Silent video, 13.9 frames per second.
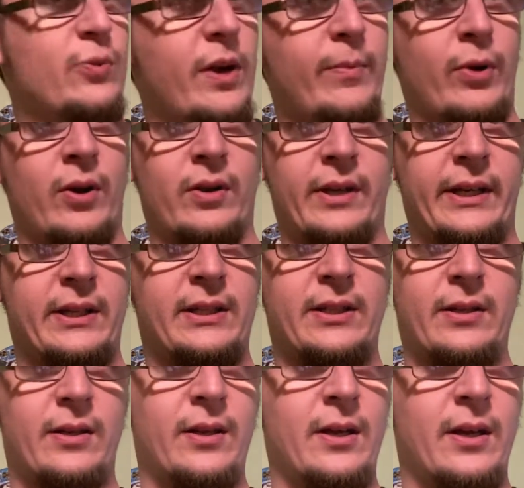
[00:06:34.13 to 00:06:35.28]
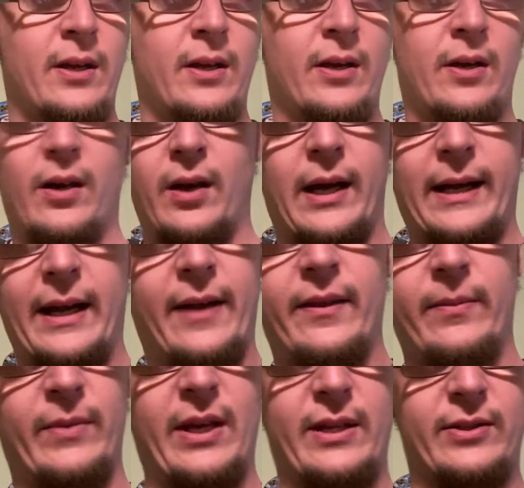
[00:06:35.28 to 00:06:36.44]
bar links, I got
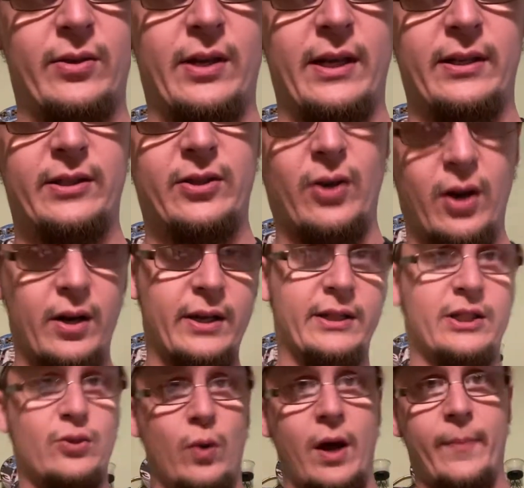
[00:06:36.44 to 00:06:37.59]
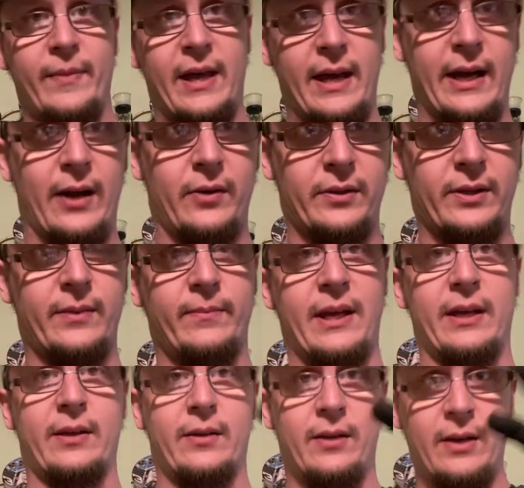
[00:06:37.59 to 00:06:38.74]
them yesterday. So I already swapped that out
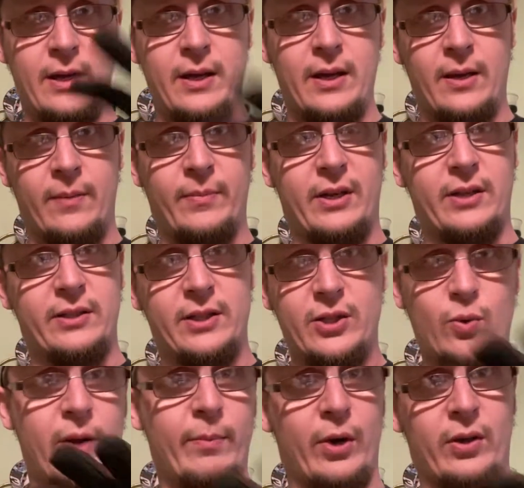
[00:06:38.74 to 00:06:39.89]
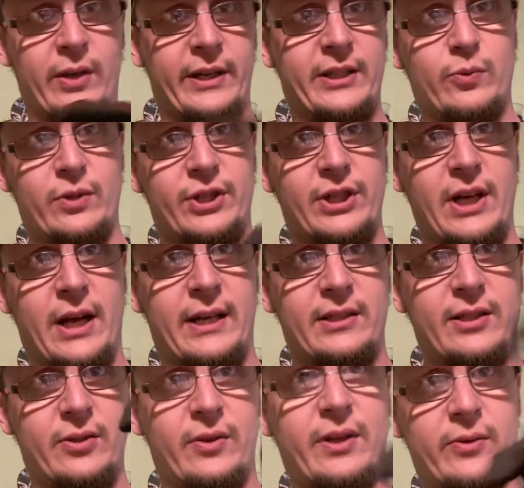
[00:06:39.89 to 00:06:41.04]
because the sway bar links were shot,
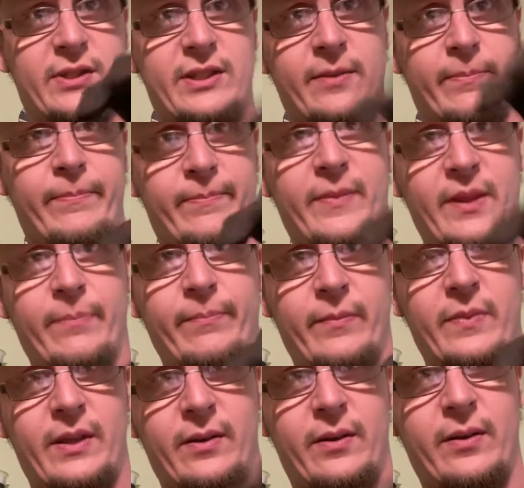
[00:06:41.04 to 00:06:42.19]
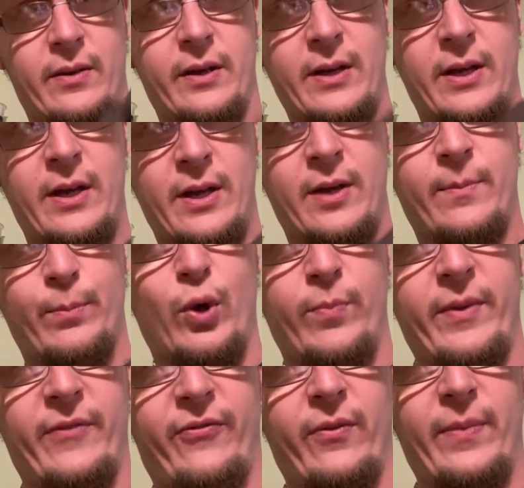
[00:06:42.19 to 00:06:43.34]
so there was the
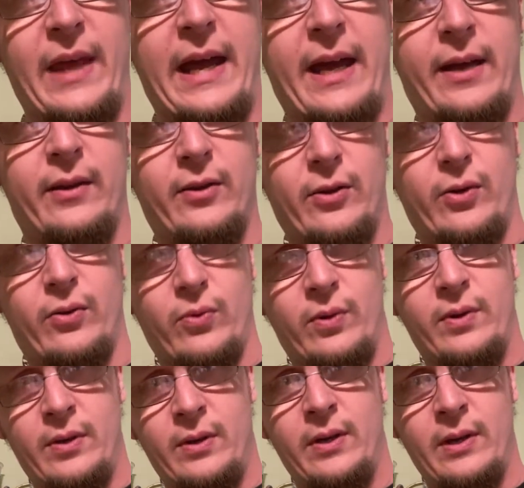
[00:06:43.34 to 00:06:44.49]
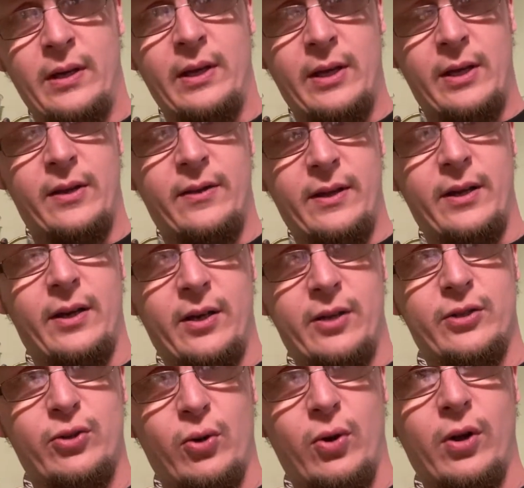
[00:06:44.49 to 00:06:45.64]
movement from that, the
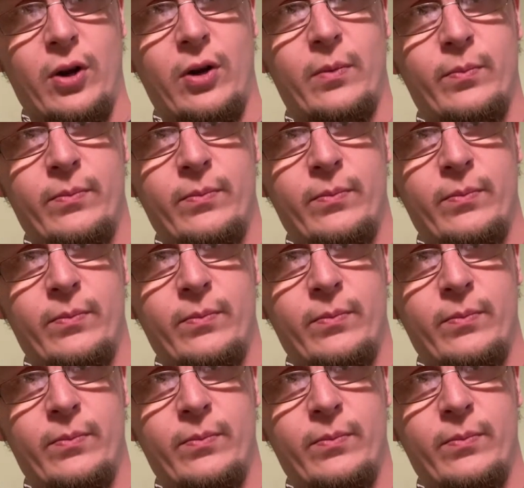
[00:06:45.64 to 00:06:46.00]
control arm